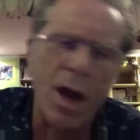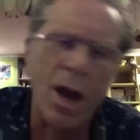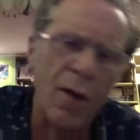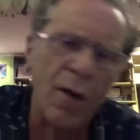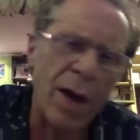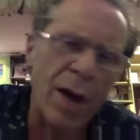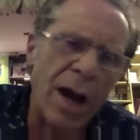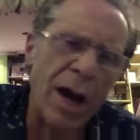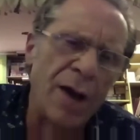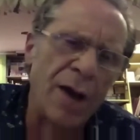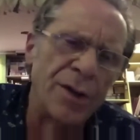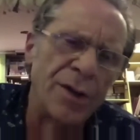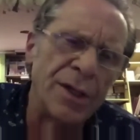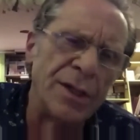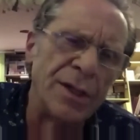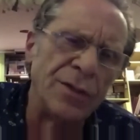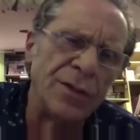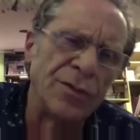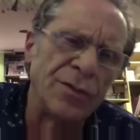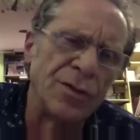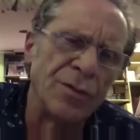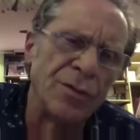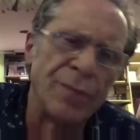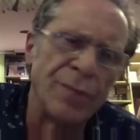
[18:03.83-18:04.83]
out
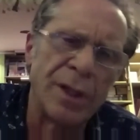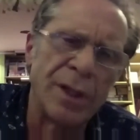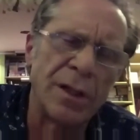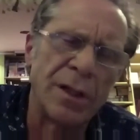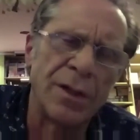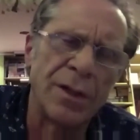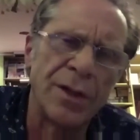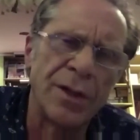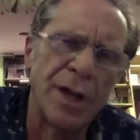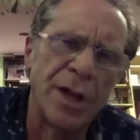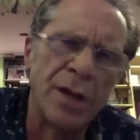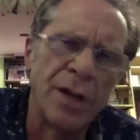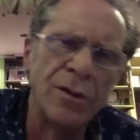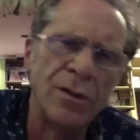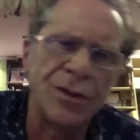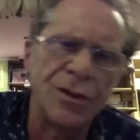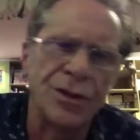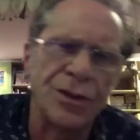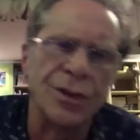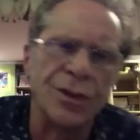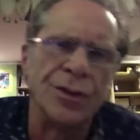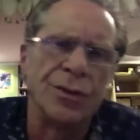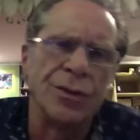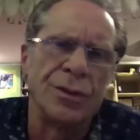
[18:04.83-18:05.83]
into the middle of
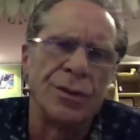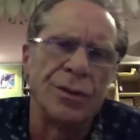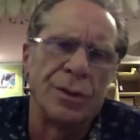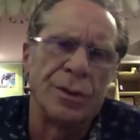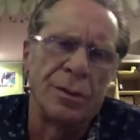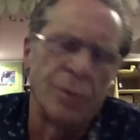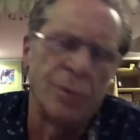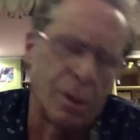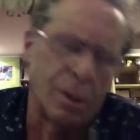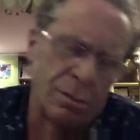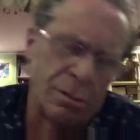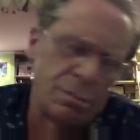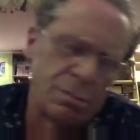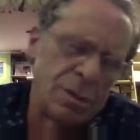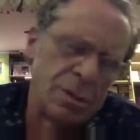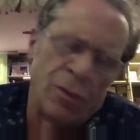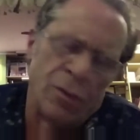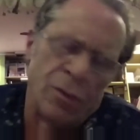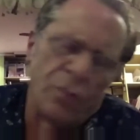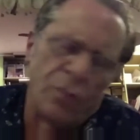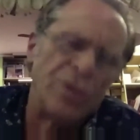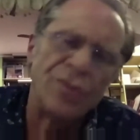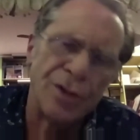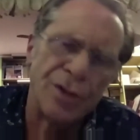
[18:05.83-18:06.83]

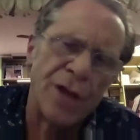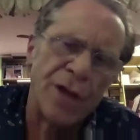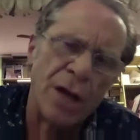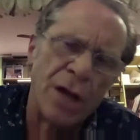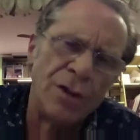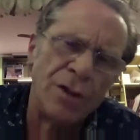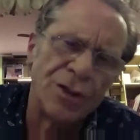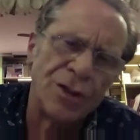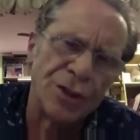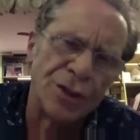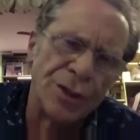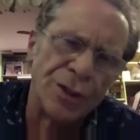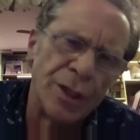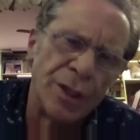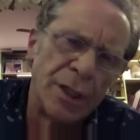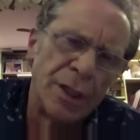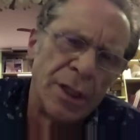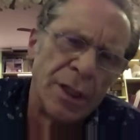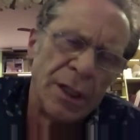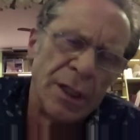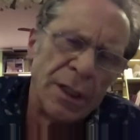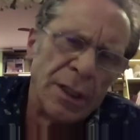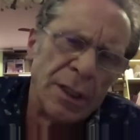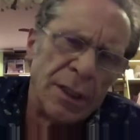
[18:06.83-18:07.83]
the ocean
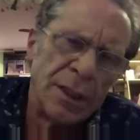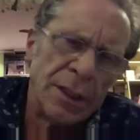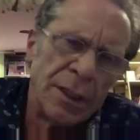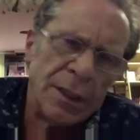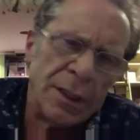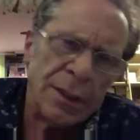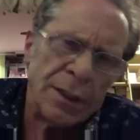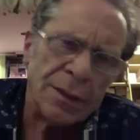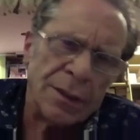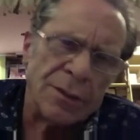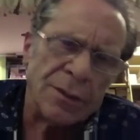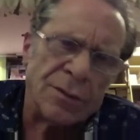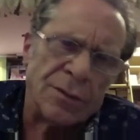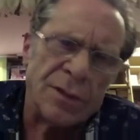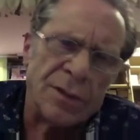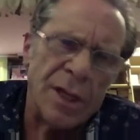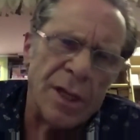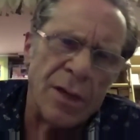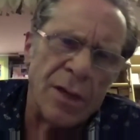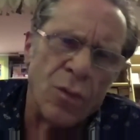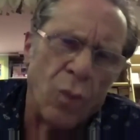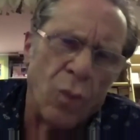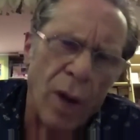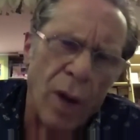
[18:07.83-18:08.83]

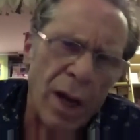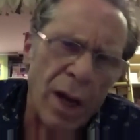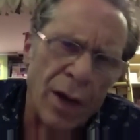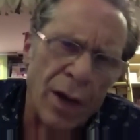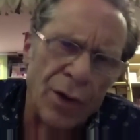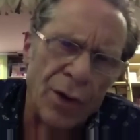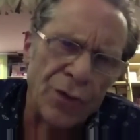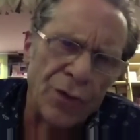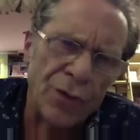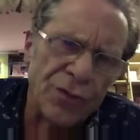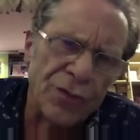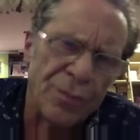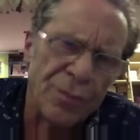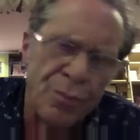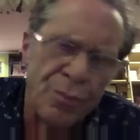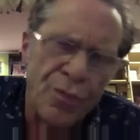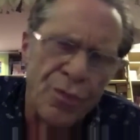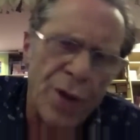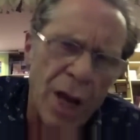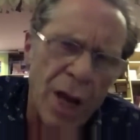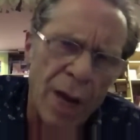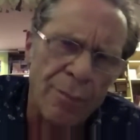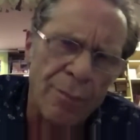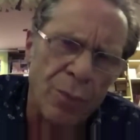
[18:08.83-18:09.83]
dig wells,
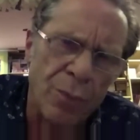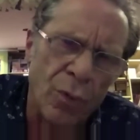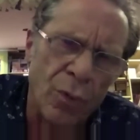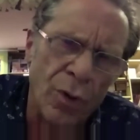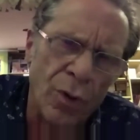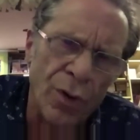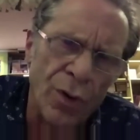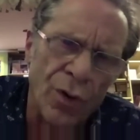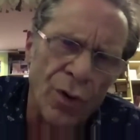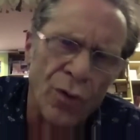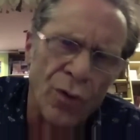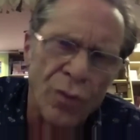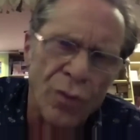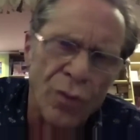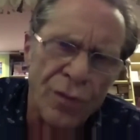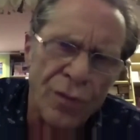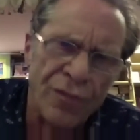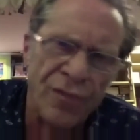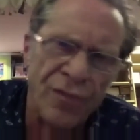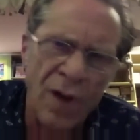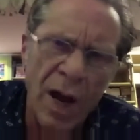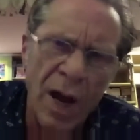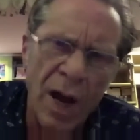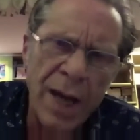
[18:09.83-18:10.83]
bring up oil,
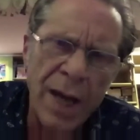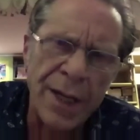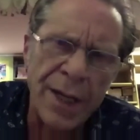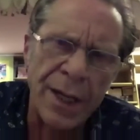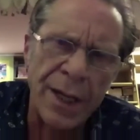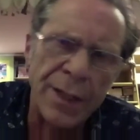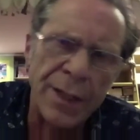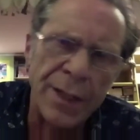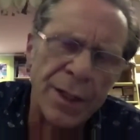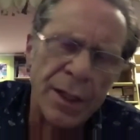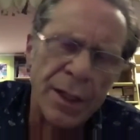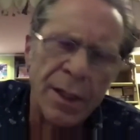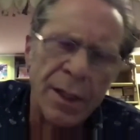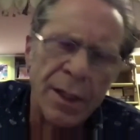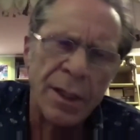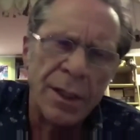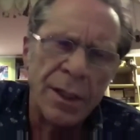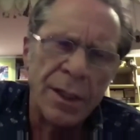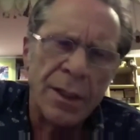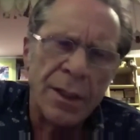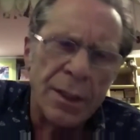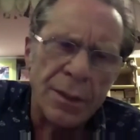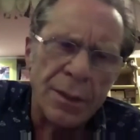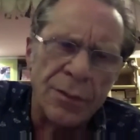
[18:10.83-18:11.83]
refine it,
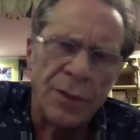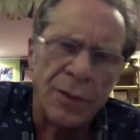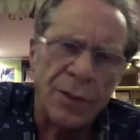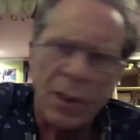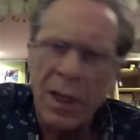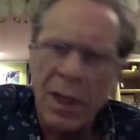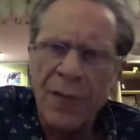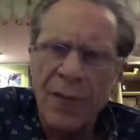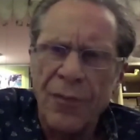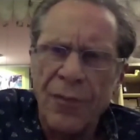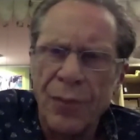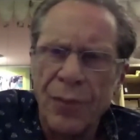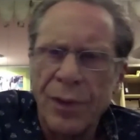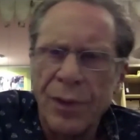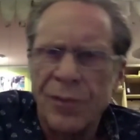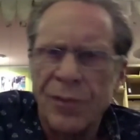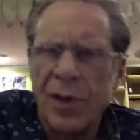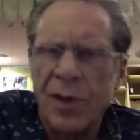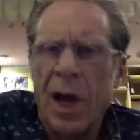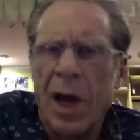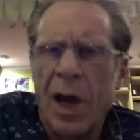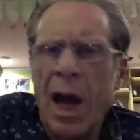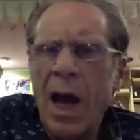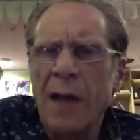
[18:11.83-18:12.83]
deliver it
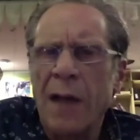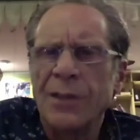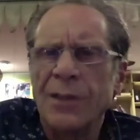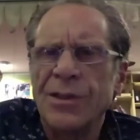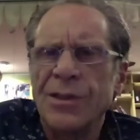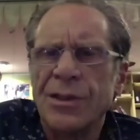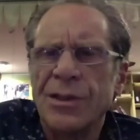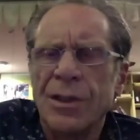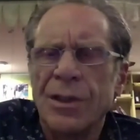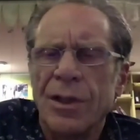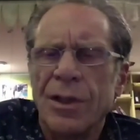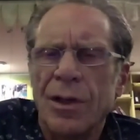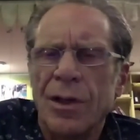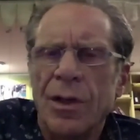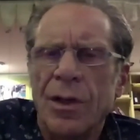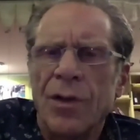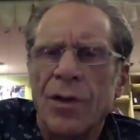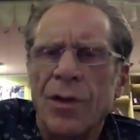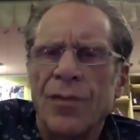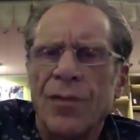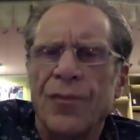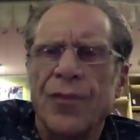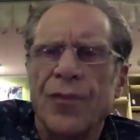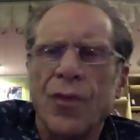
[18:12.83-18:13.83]
to us
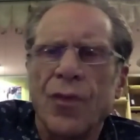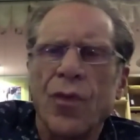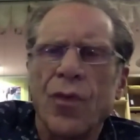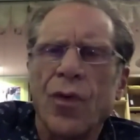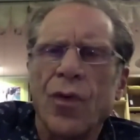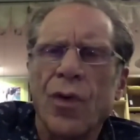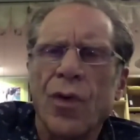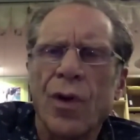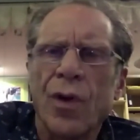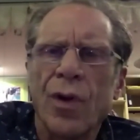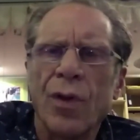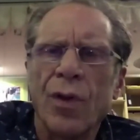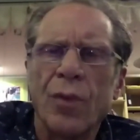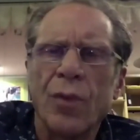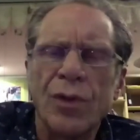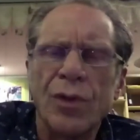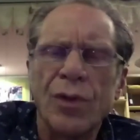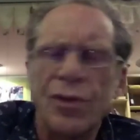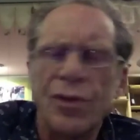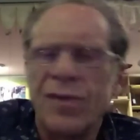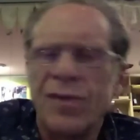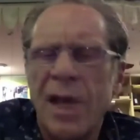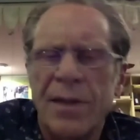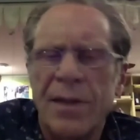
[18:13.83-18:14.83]
for, when you
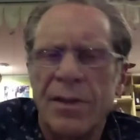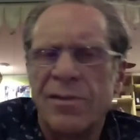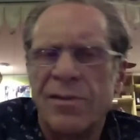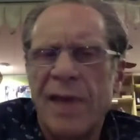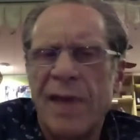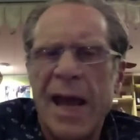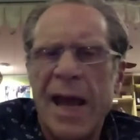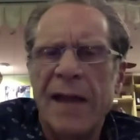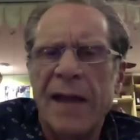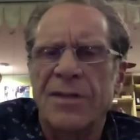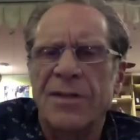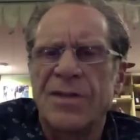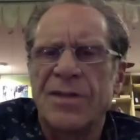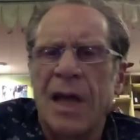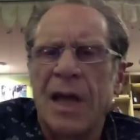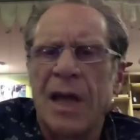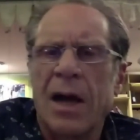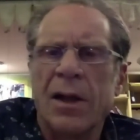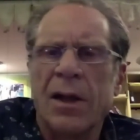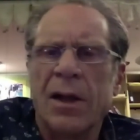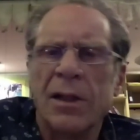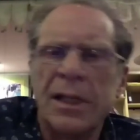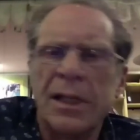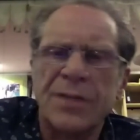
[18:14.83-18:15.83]
take the tax
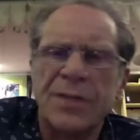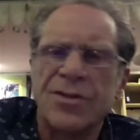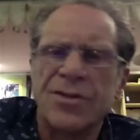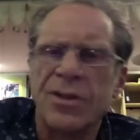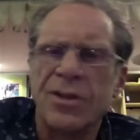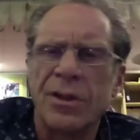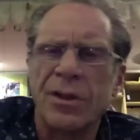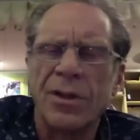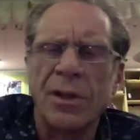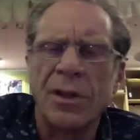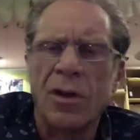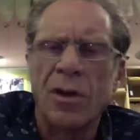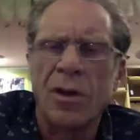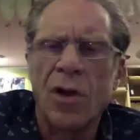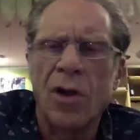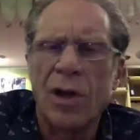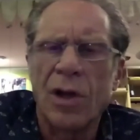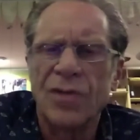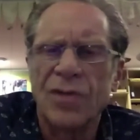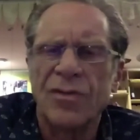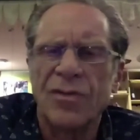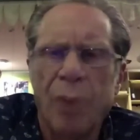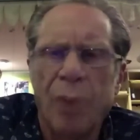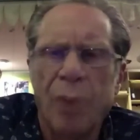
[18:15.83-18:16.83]
out, less than the
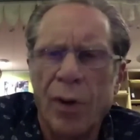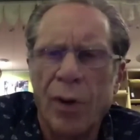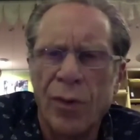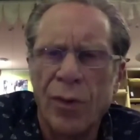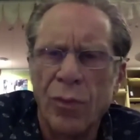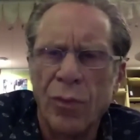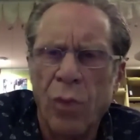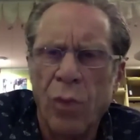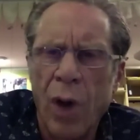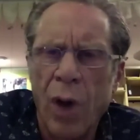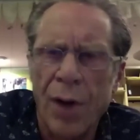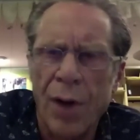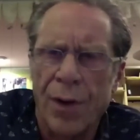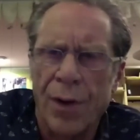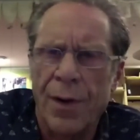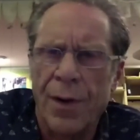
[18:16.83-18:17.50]
cost of bottled water.